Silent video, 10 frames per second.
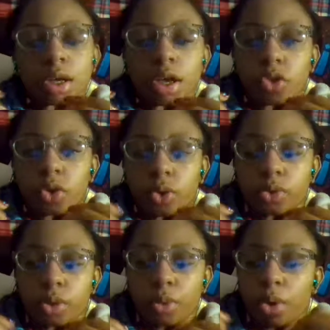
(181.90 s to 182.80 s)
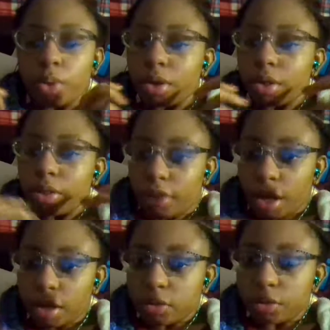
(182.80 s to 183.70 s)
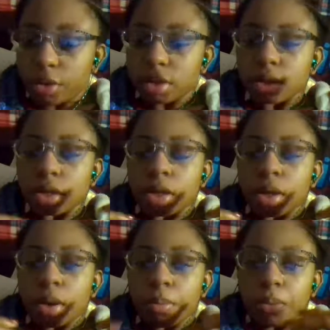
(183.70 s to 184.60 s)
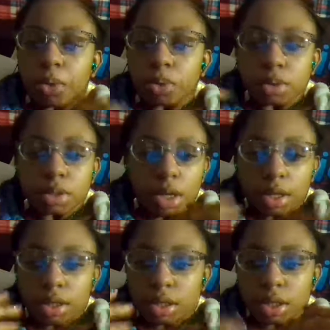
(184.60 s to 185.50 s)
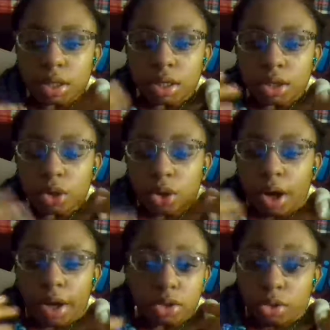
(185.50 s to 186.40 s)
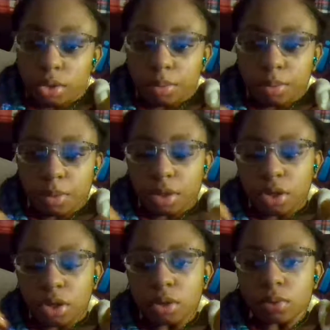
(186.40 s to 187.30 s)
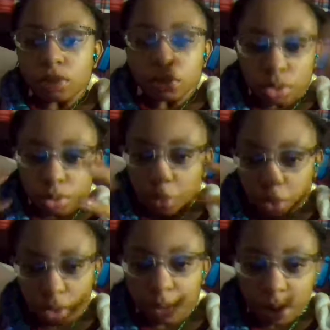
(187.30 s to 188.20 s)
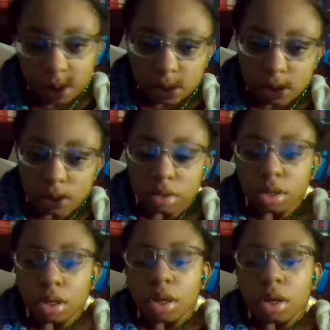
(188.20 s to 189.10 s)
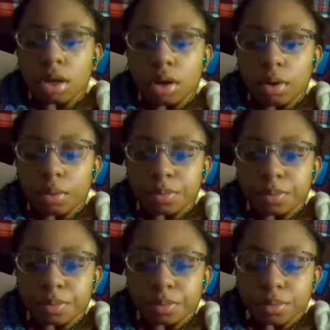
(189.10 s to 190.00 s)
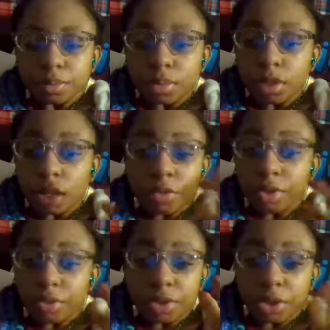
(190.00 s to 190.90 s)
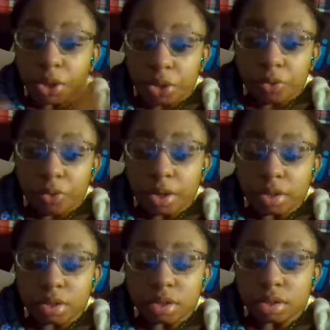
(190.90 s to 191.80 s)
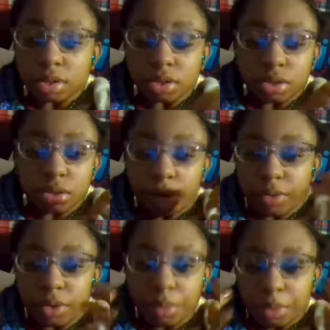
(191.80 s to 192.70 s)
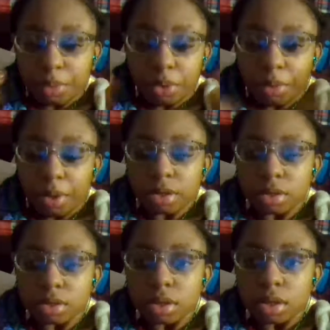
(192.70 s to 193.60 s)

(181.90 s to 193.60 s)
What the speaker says: and they're only around that friend, most likely they're actually going to be more depressed. Um, Definitely if it's not a good friend, they're definitely going to be more depressed.